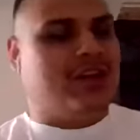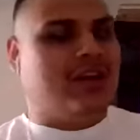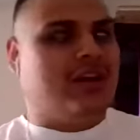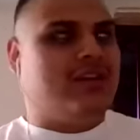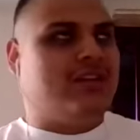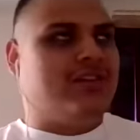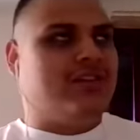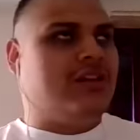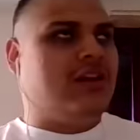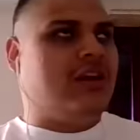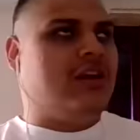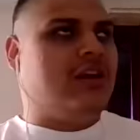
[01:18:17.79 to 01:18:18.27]

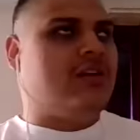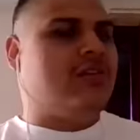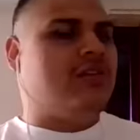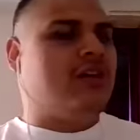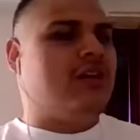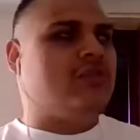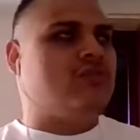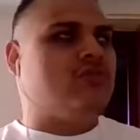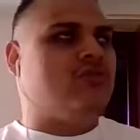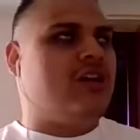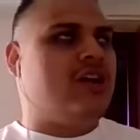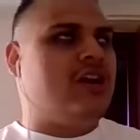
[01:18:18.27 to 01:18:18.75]
They're, they're,
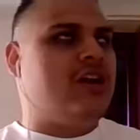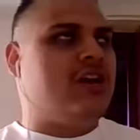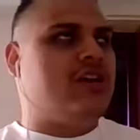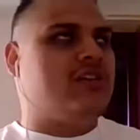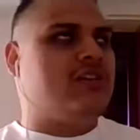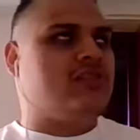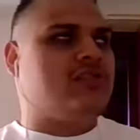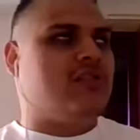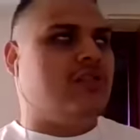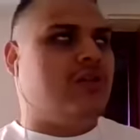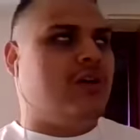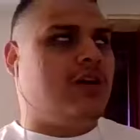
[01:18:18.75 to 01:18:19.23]
they're
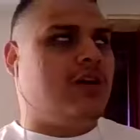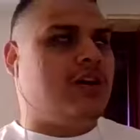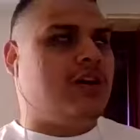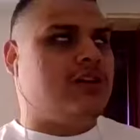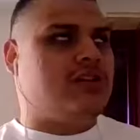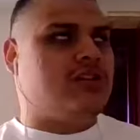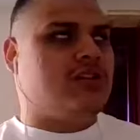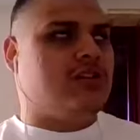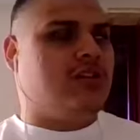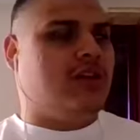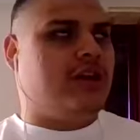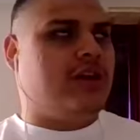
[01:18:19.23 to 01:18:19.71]
trying so
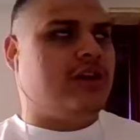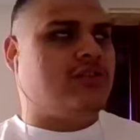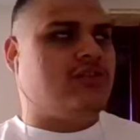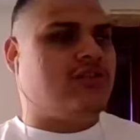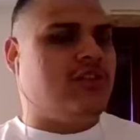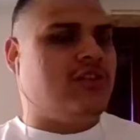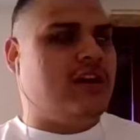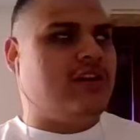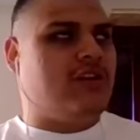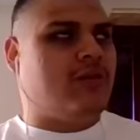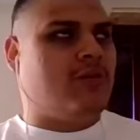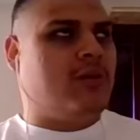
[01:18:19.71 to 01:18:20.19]
hard to, like,
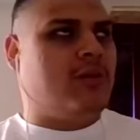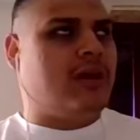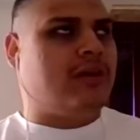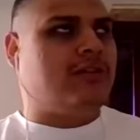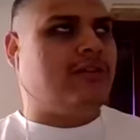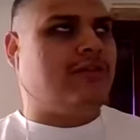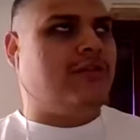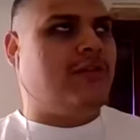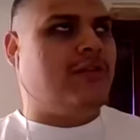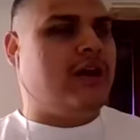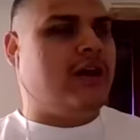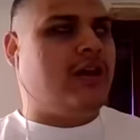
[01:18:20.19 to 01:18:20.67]
trying to
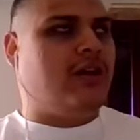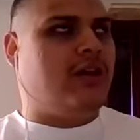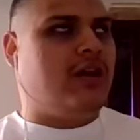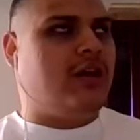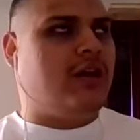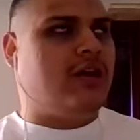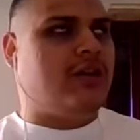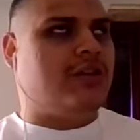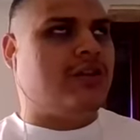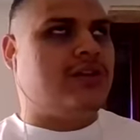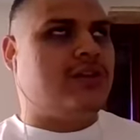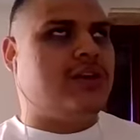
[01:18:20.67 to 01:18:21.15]
rectify a
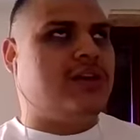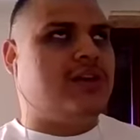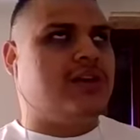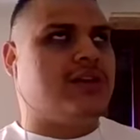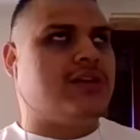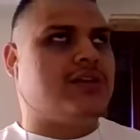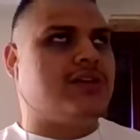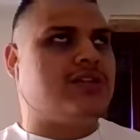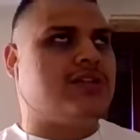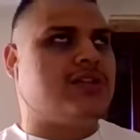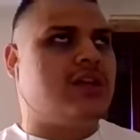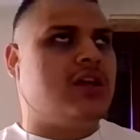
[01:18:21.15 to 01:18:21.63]
lot of
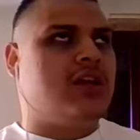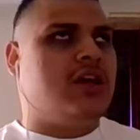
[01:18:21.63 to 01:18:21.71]
things.